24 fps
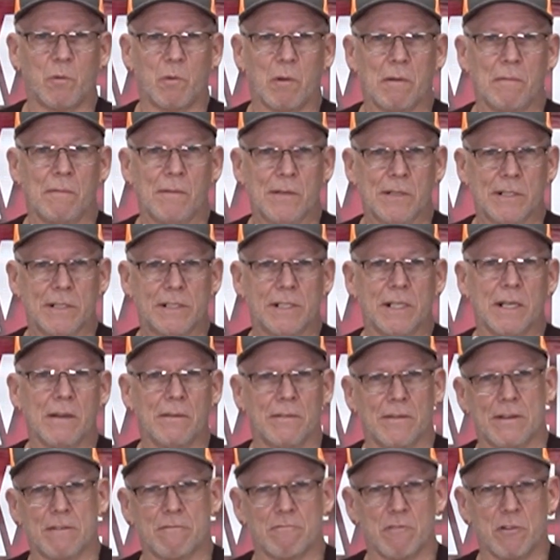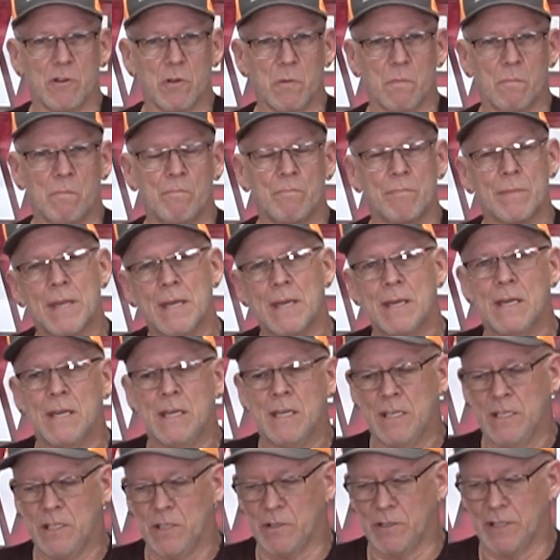square footage of a room.
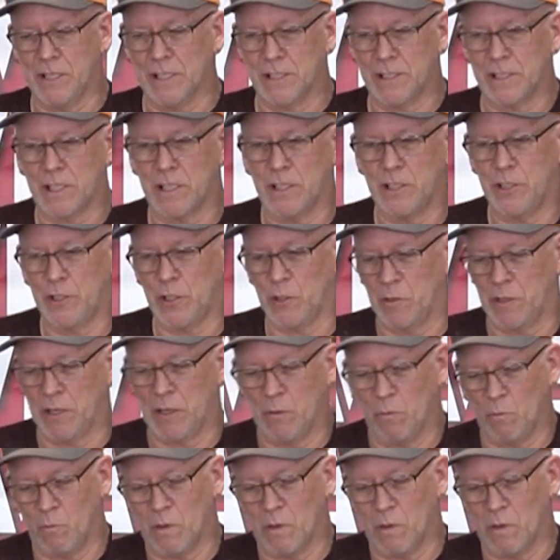You just shoot it